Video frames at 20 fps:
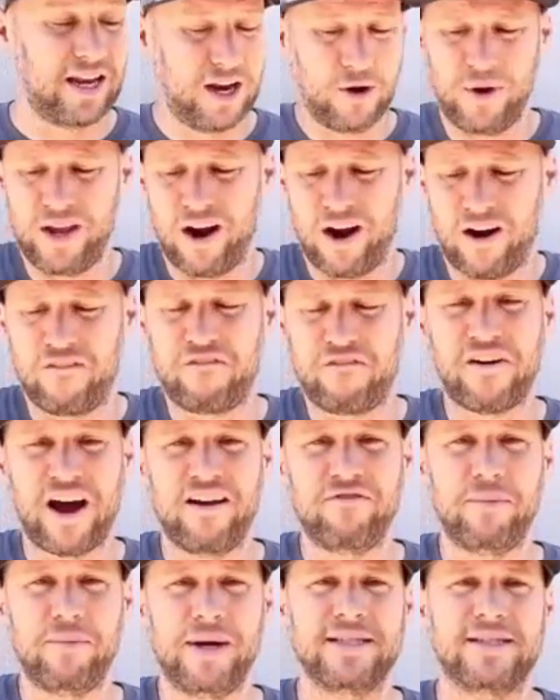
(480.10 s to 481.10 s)
we are
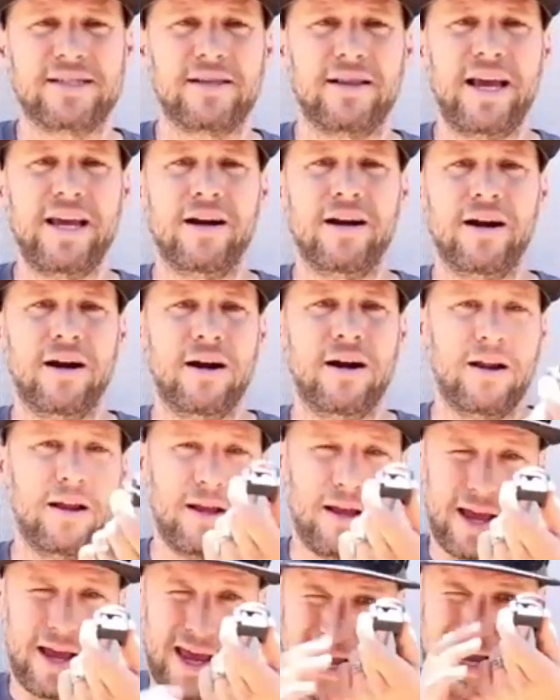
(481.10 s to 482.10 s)
5 months later,
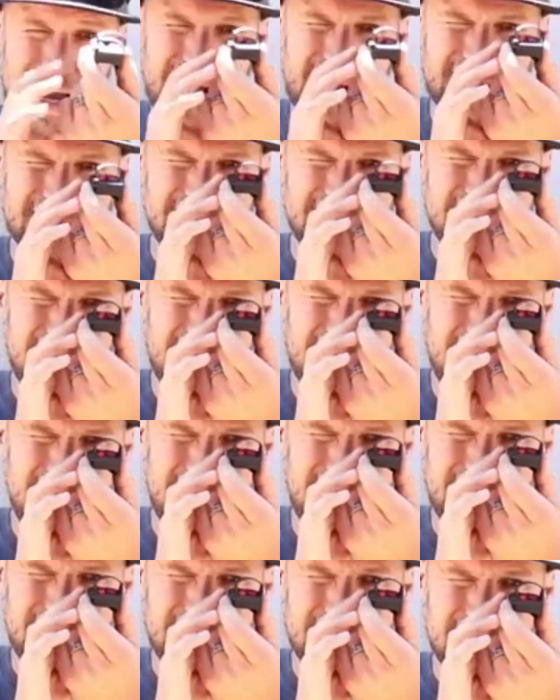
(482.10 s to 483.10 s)
and
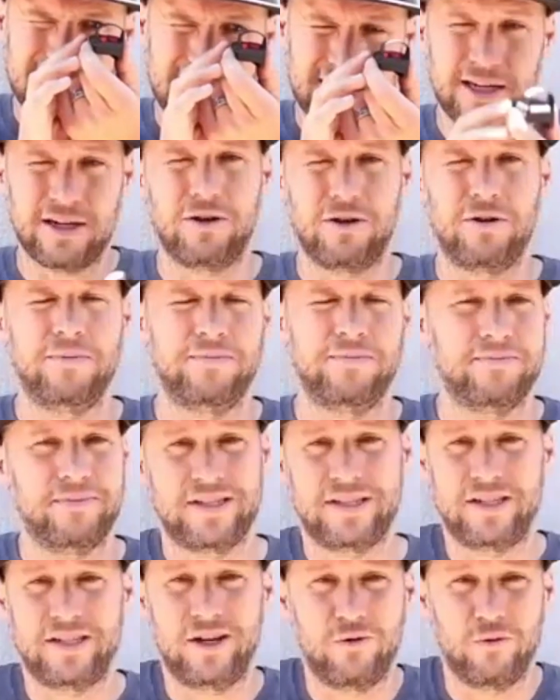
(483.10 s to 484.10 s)
it's still
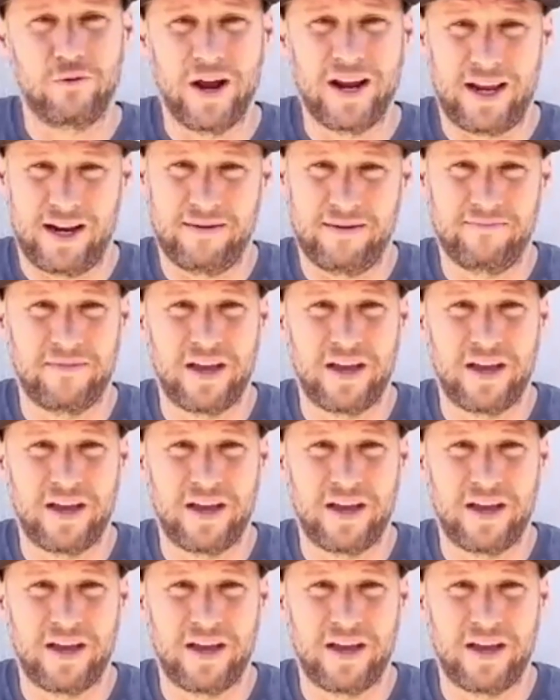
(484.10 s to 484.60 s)
running.